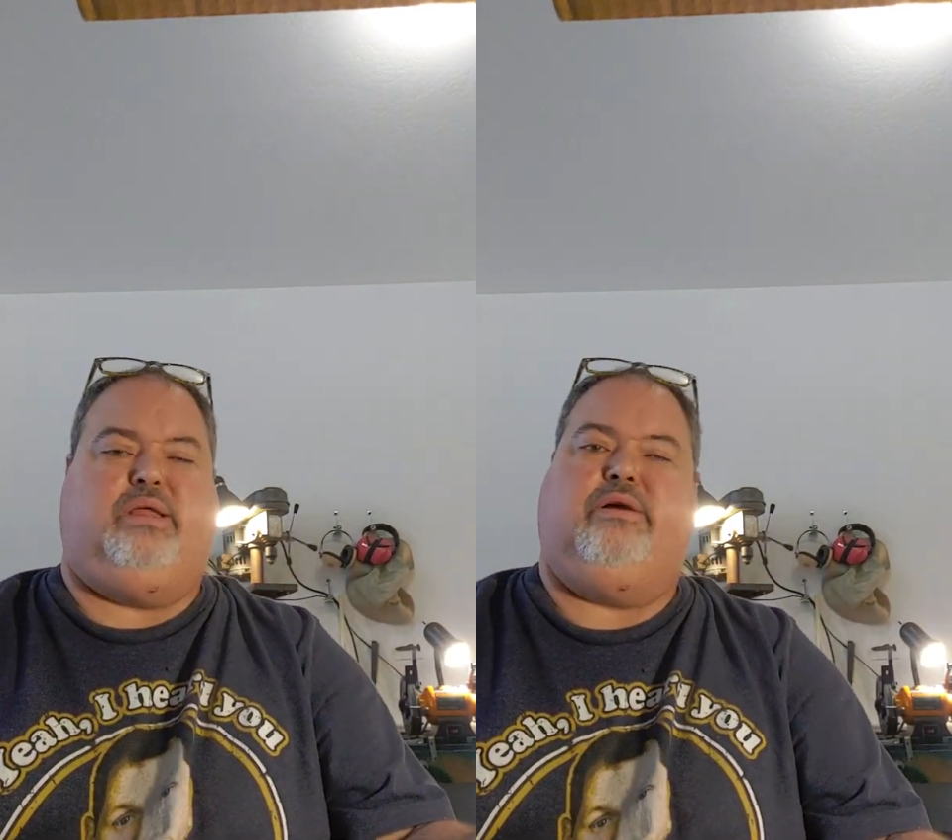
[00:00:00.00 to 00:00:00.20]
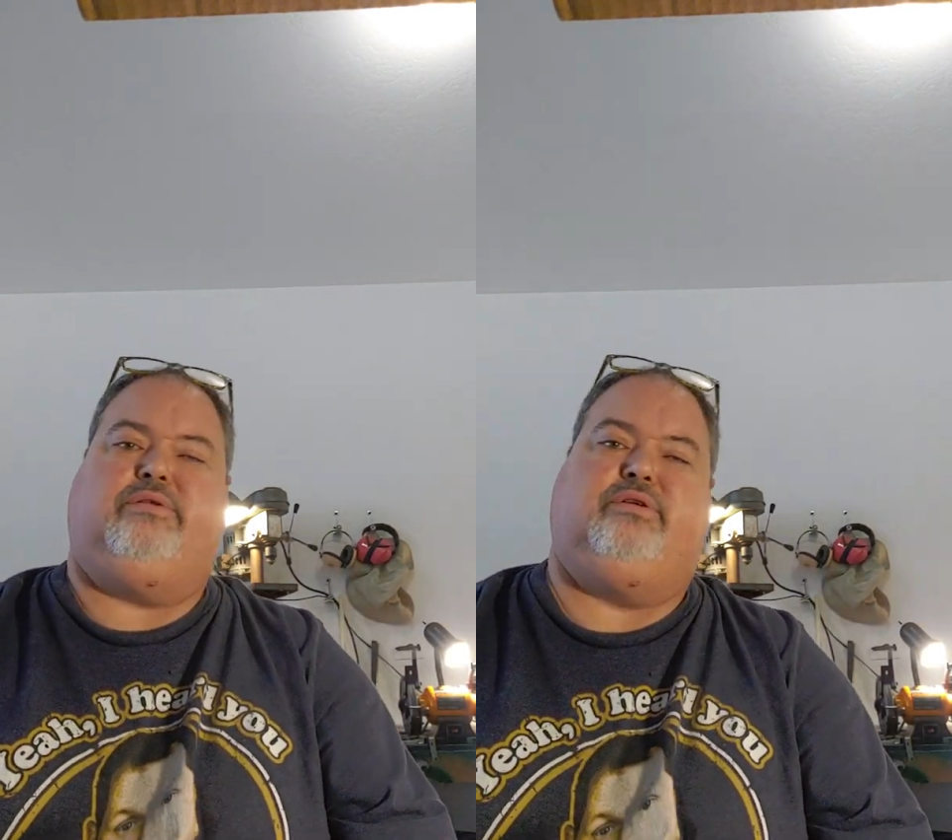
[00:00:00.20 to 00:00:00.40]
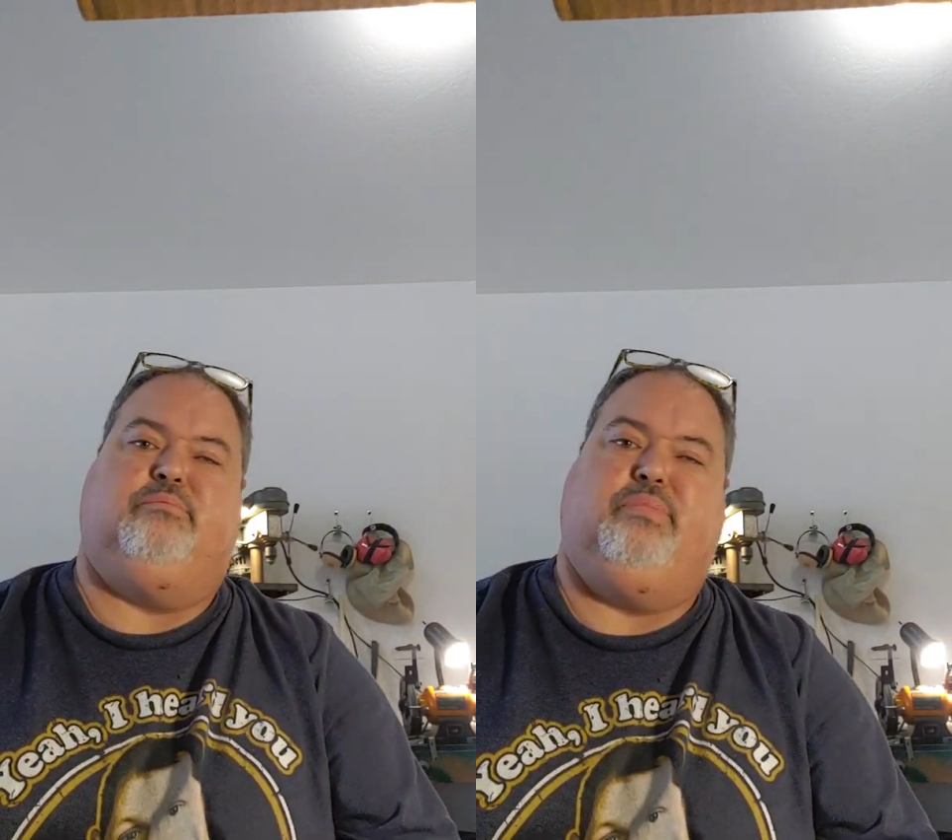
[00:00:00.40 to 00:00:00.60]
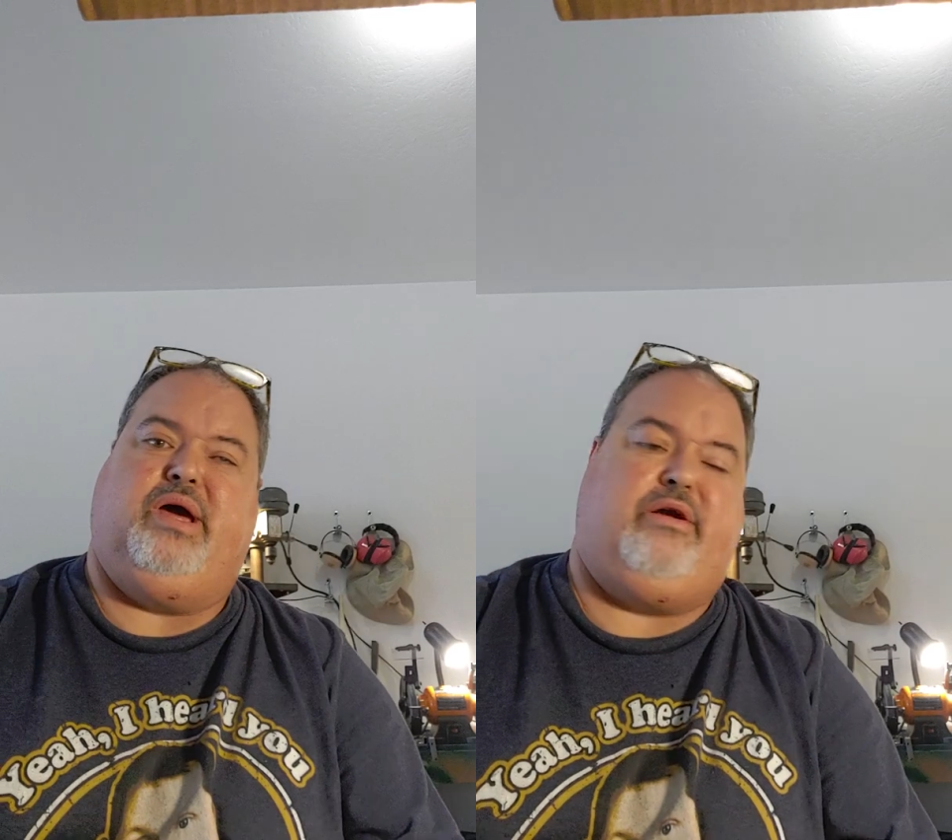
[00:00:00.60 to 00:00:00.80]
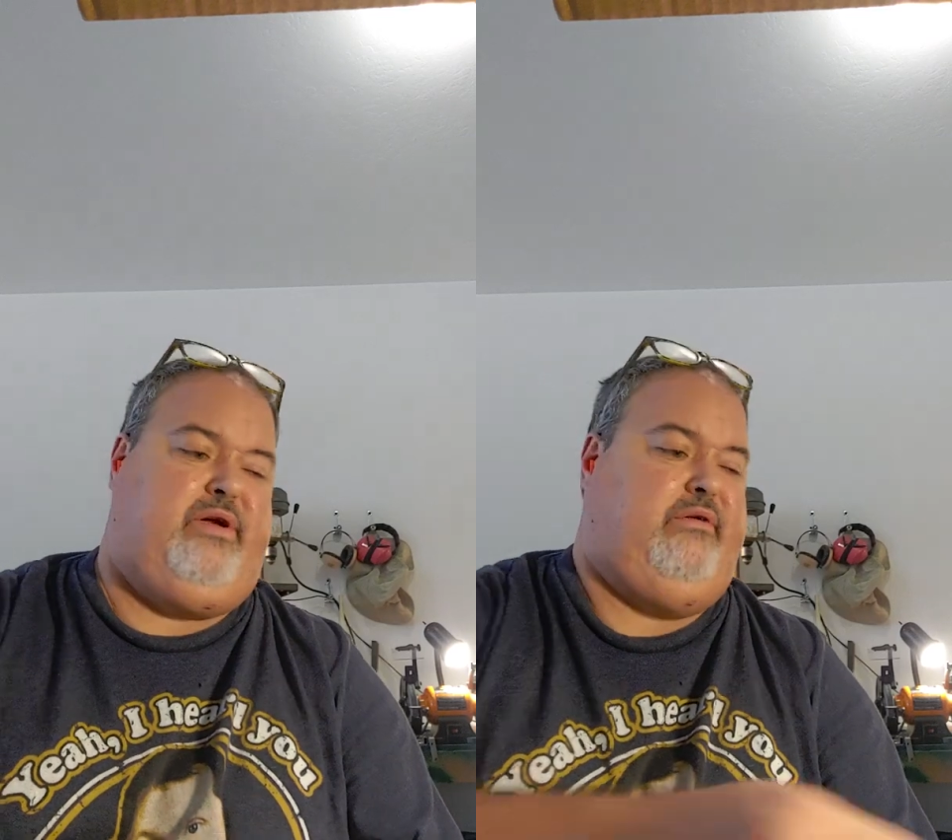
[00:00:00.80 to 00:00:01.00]
Now it's in
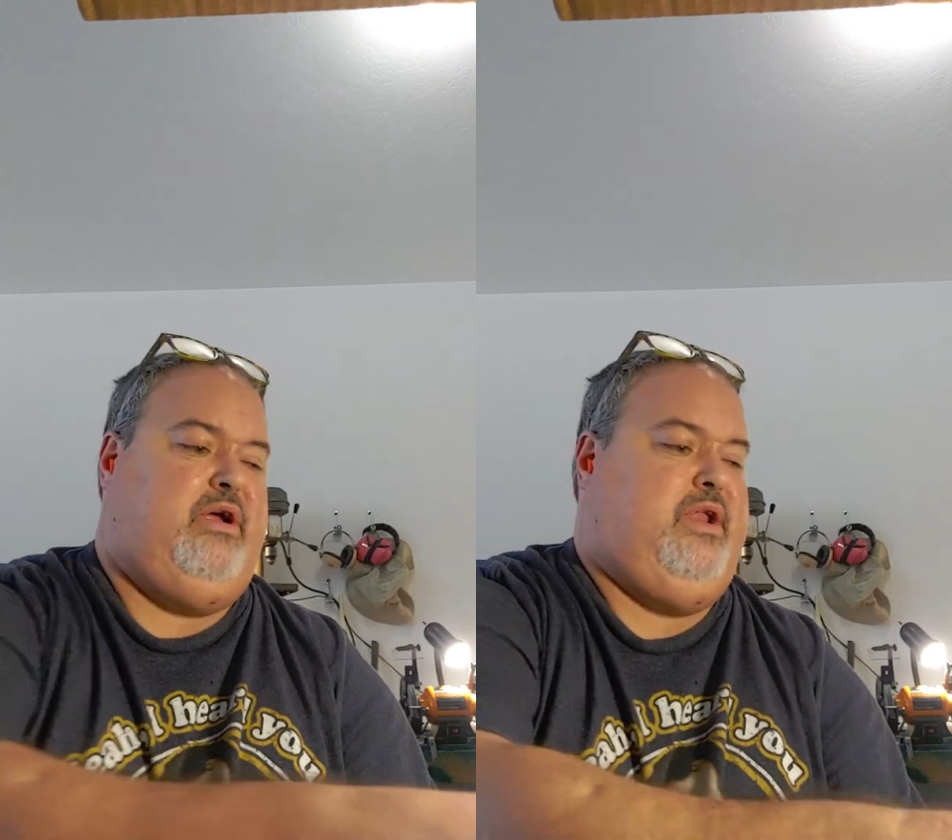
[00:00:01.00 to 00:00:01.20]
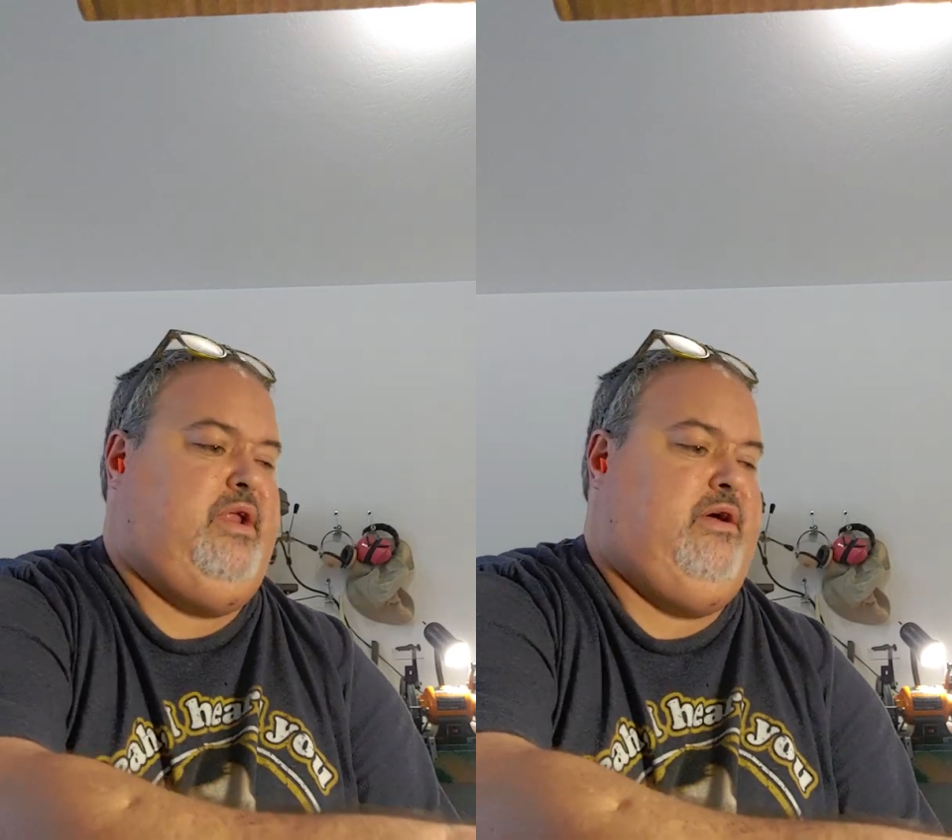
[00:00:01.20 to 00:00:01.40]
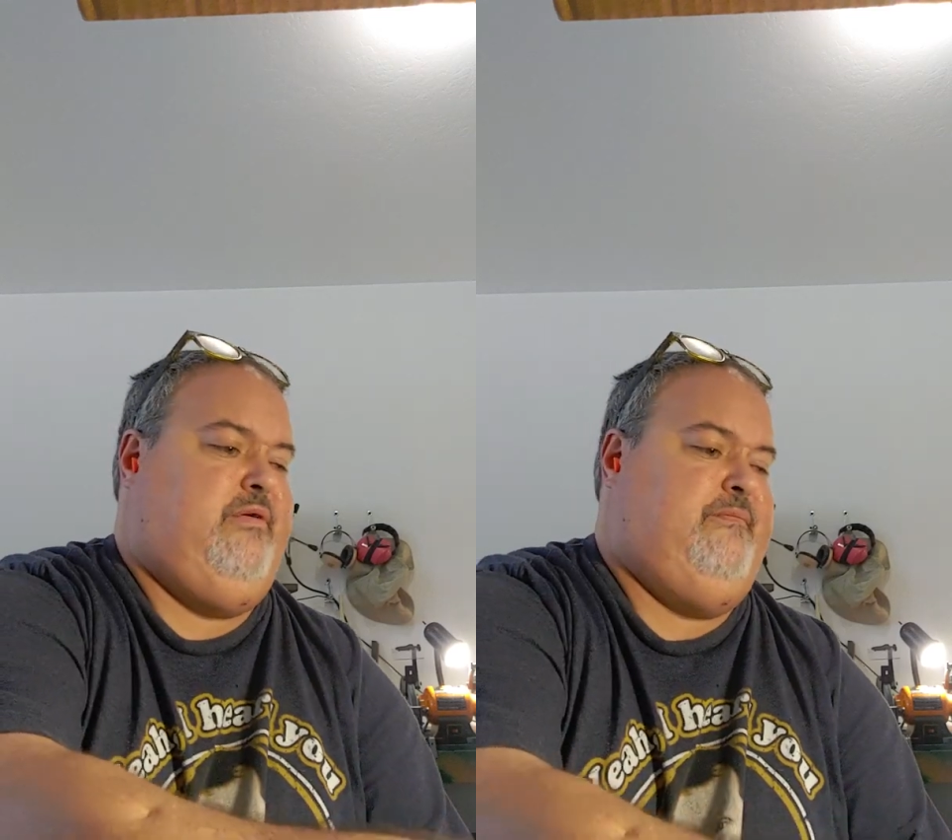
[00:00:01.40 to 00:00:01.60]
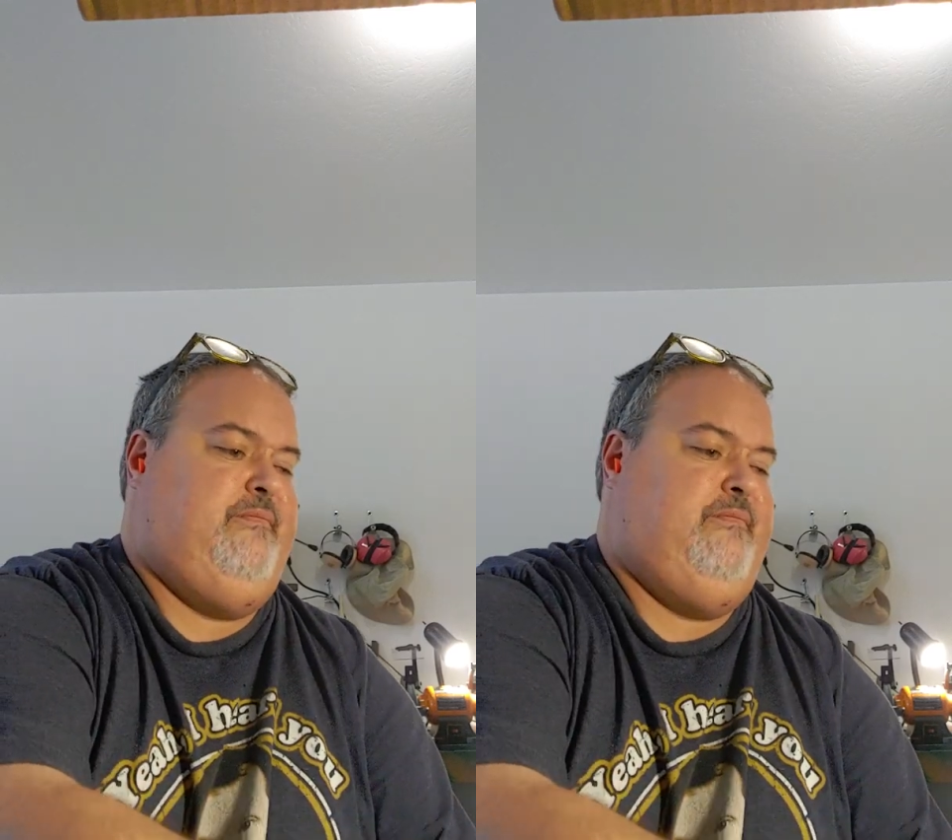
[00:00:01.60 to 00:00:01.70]
battery right now.